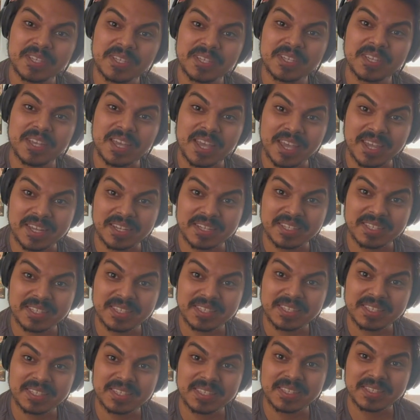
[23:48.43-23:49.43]
and
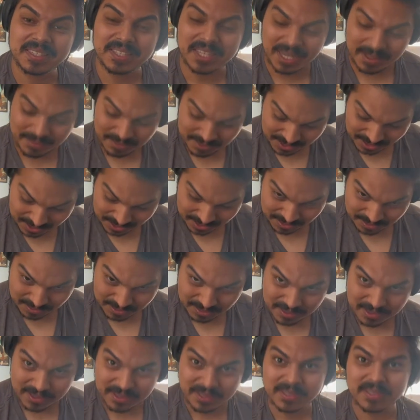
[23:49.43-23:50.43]
I will see you
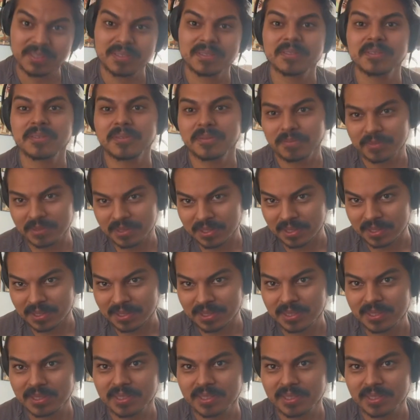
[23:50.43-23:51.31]
when I